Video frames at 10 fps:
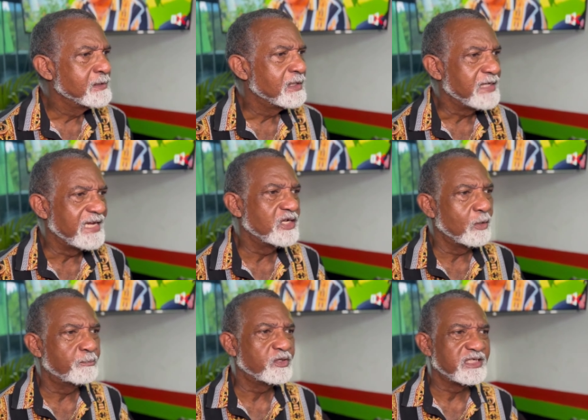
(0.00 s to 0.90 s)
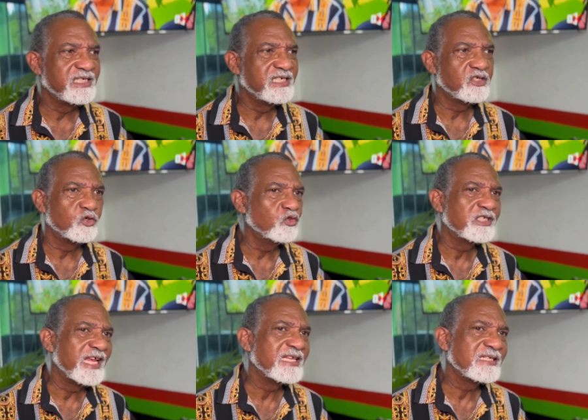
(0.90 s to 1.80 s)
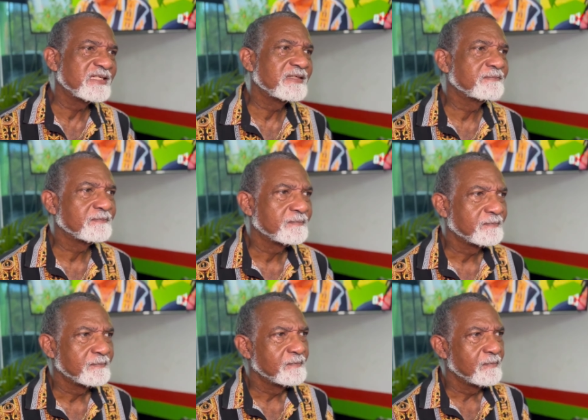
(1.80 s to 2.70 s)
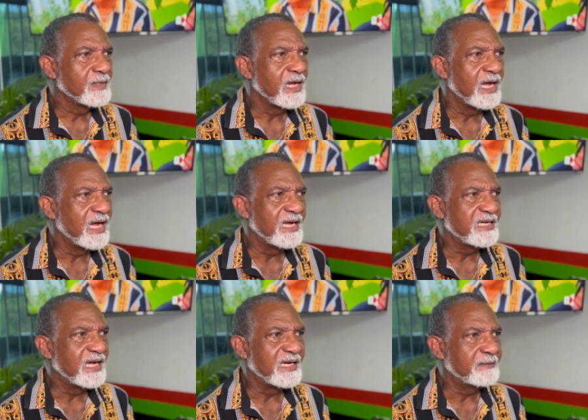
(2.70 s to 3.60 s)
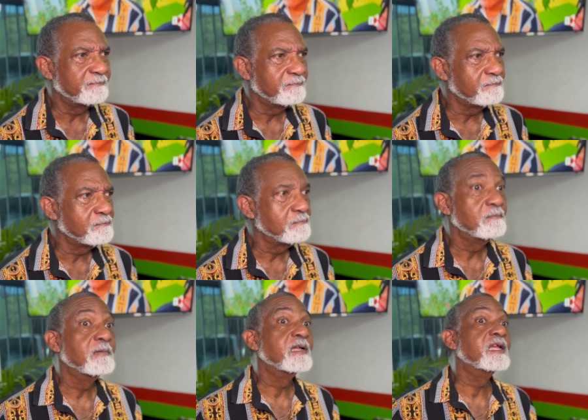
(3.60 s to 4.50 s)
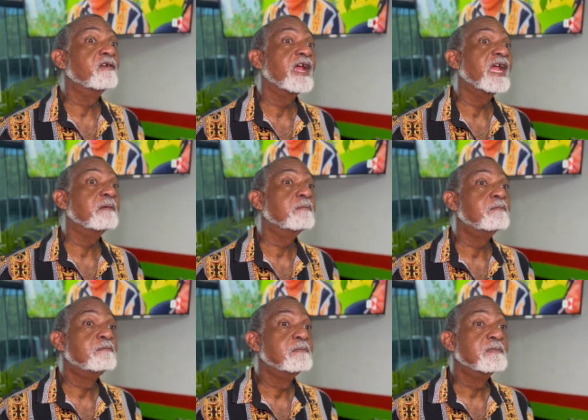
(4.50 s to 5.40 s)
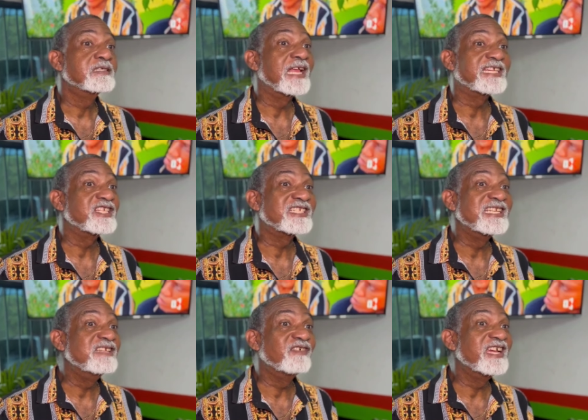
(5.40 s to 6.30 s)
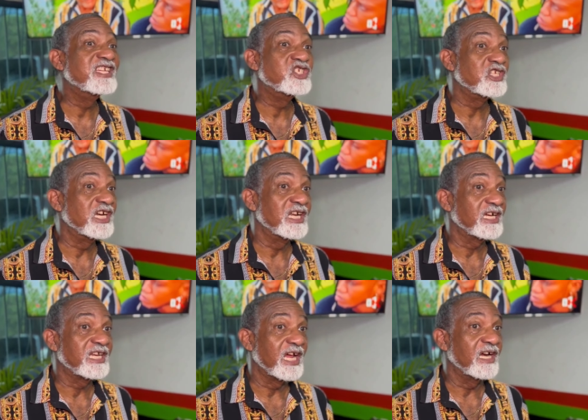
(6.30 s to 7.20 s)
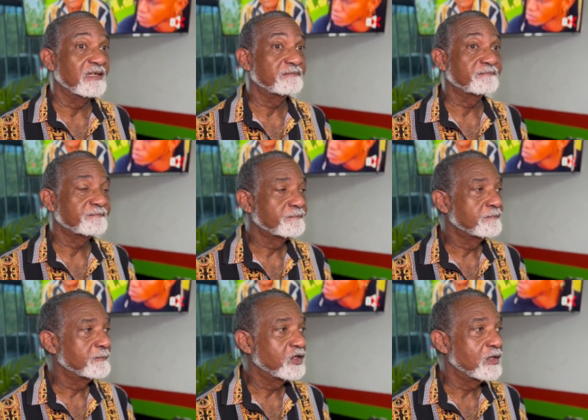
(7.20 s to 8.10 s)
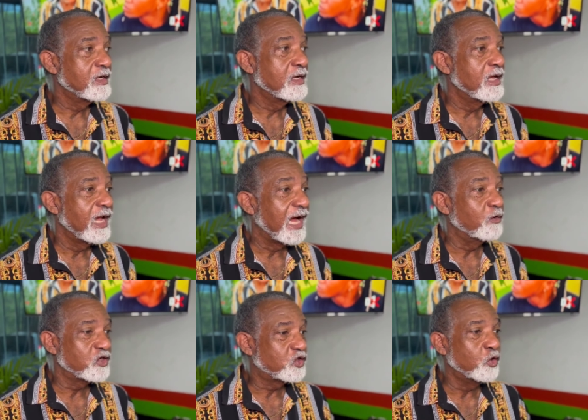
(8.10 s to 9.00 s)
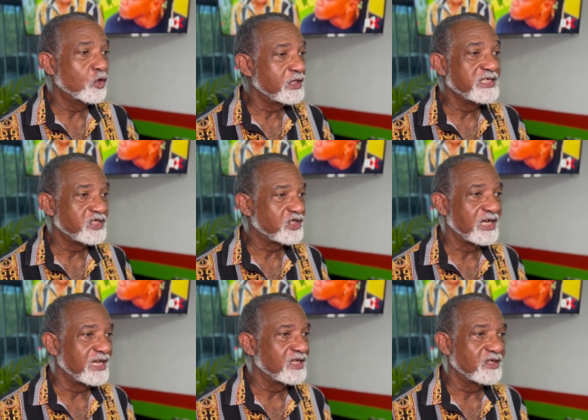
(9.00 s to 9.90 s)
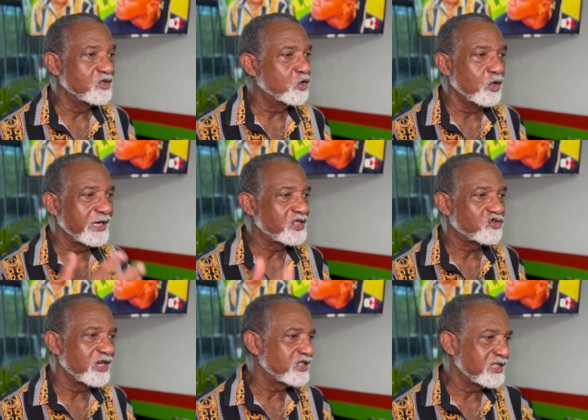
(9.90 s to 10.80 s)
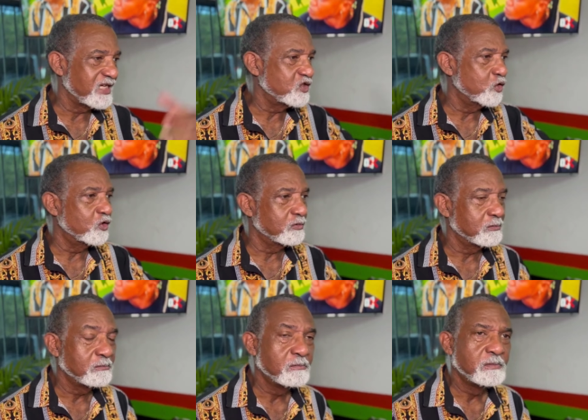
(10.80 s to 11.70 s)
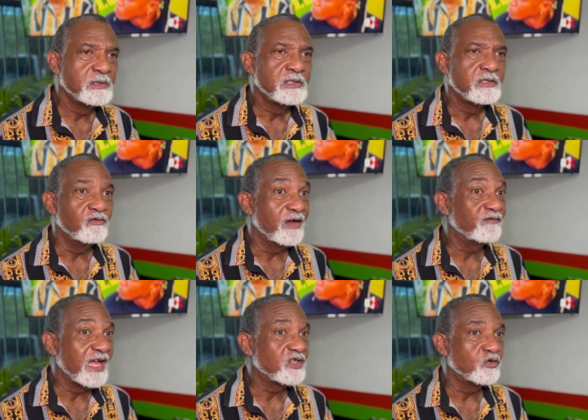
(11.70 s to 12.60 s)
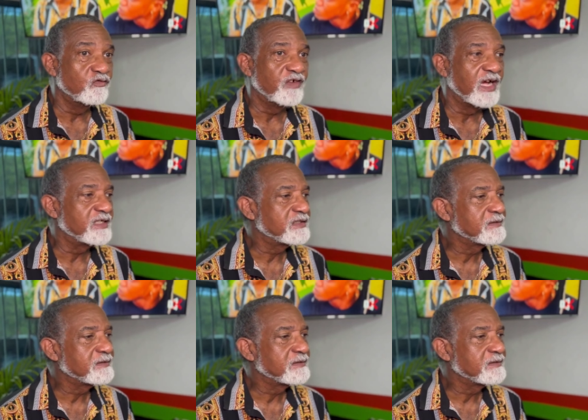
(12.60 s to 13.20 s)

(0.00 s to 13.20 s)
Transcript: They ended up putting in two stents, and um, here I am. It's like a sliver engine in a car. I was told initially, don't get stressed and don't rev that too fast.